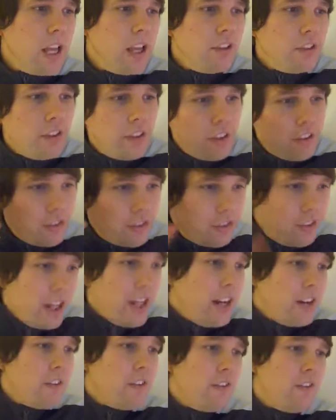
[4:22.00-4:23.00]
So the
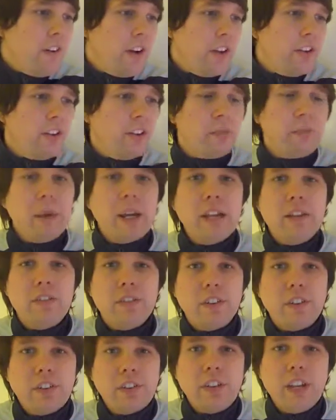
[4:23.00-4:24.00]
sacrifices made
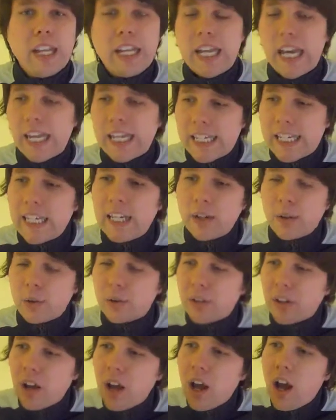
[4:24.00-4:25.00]
for sin and
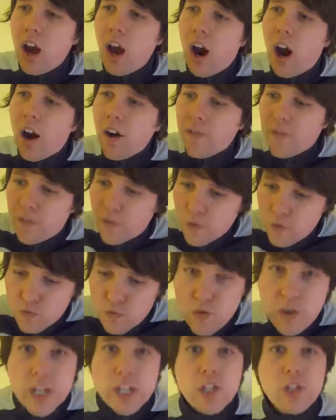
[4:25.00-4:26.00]
guilt are for
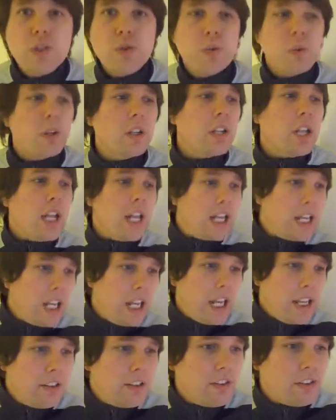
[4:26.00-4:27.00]
ritual
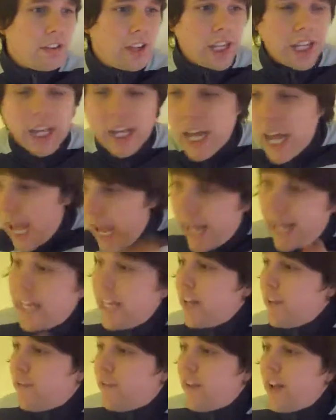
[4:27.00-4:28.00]
cleansing.
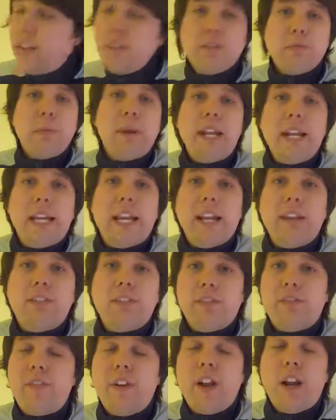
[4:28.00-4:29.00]
Any offence made
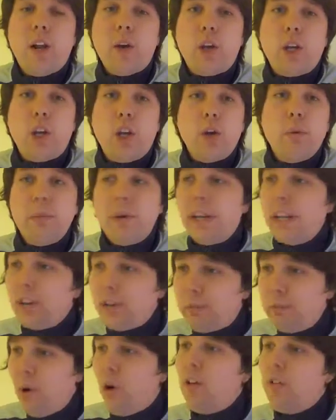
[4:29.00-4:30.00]
against a fellow human
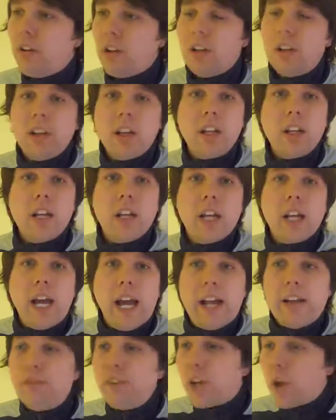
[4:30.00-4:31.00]
is moral
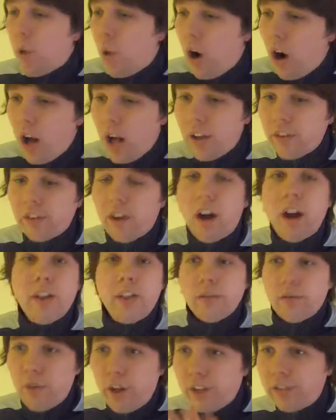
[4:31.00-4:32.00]
and requires
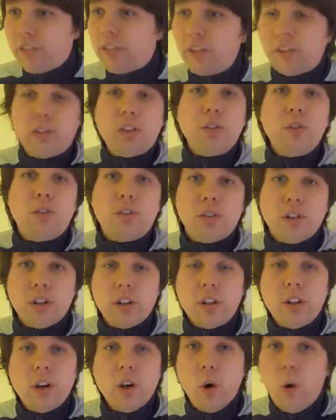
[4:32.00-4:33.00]
either
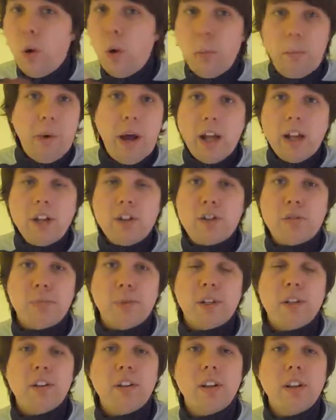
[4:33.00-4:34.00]
restitution or
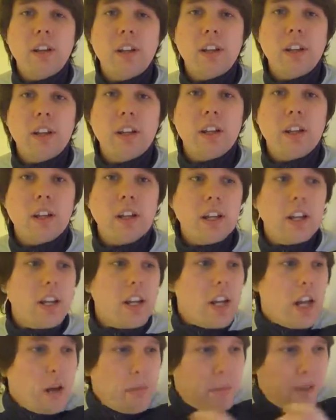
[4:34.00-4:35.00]
punishment.
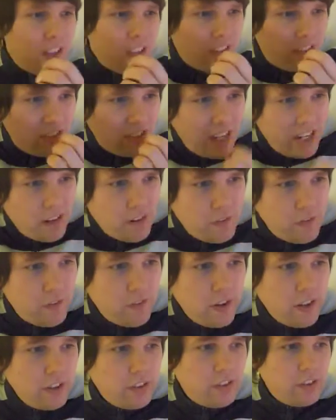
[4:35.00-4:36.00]
But the
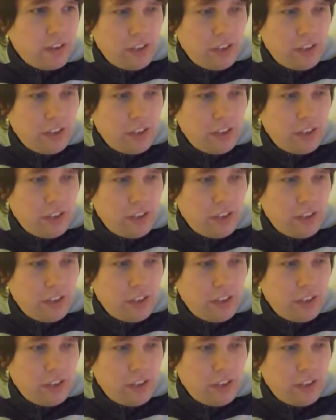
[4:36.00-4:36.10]
sacrifice,